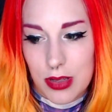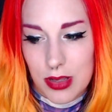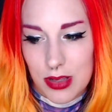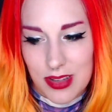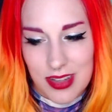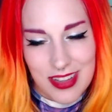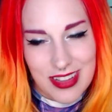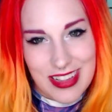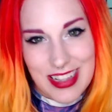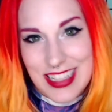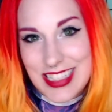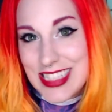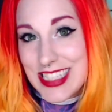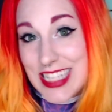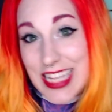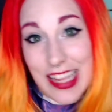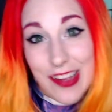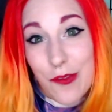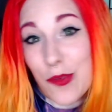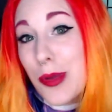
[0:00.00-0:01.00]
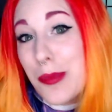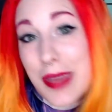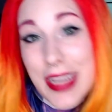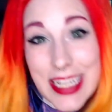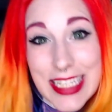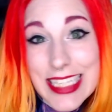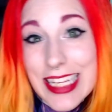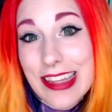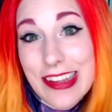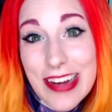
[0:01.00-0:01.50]
let's see if we make
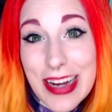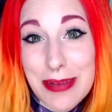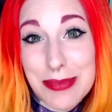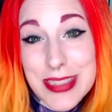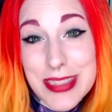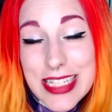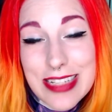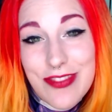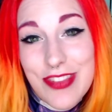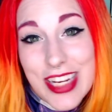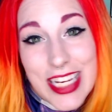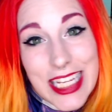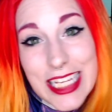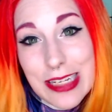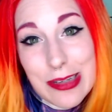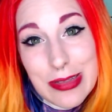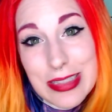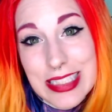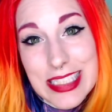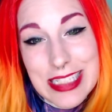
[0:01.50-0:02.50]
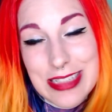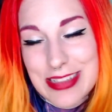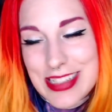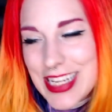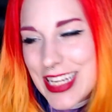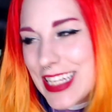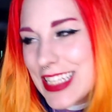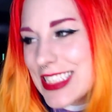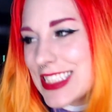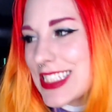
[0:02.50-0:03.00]
another update video in two
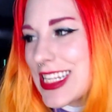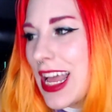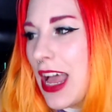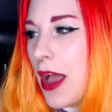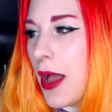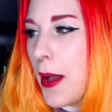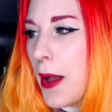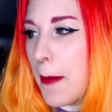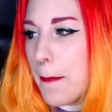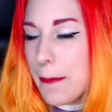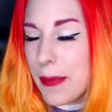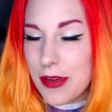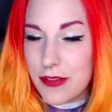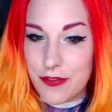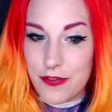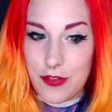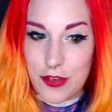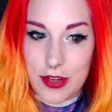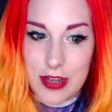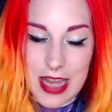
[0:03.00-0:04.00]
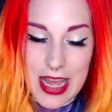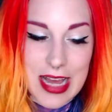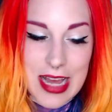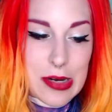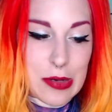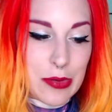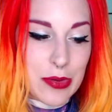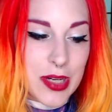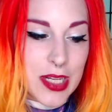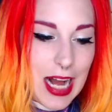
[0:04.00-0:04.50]
days. But for
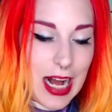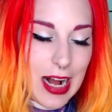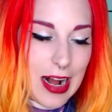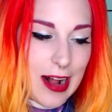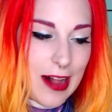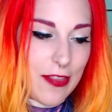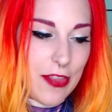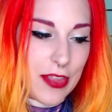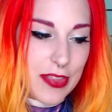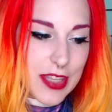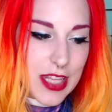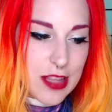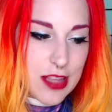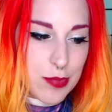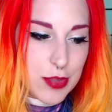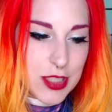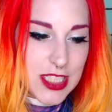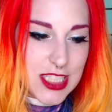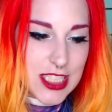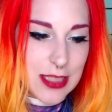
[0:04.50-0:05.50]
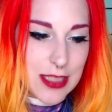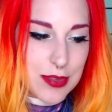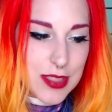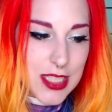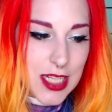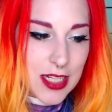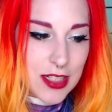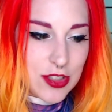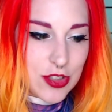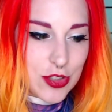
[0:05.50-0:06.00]
now, I think that's pretty
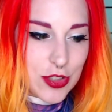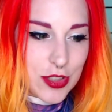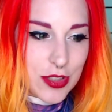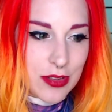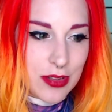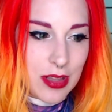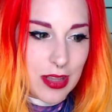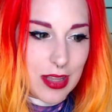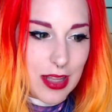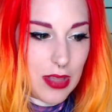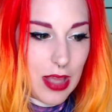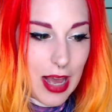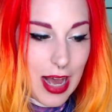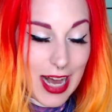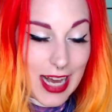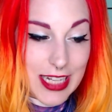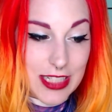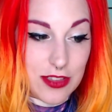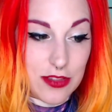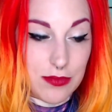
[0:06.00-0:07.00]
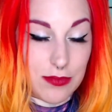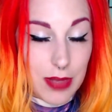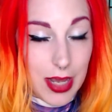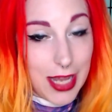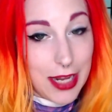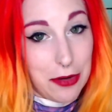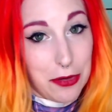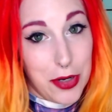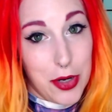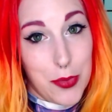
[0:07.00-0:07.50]
substantial. I, I
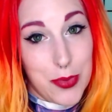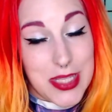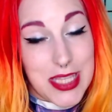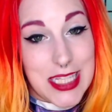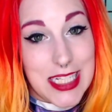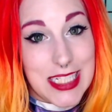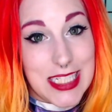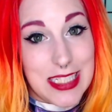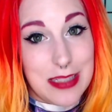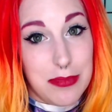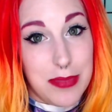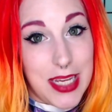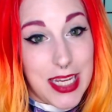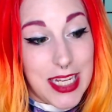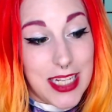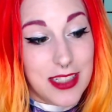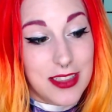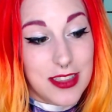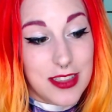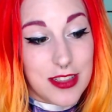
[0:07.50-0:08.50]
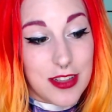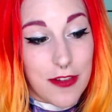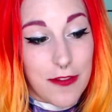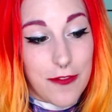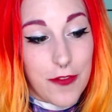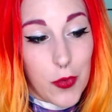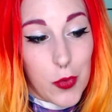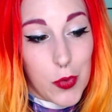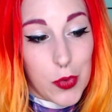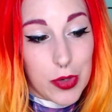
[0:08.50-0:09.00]
don't know what this means
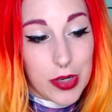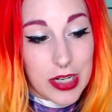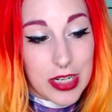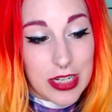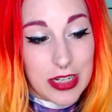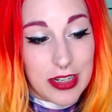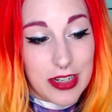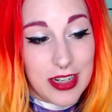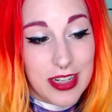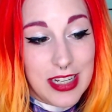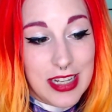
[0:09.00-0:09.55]
for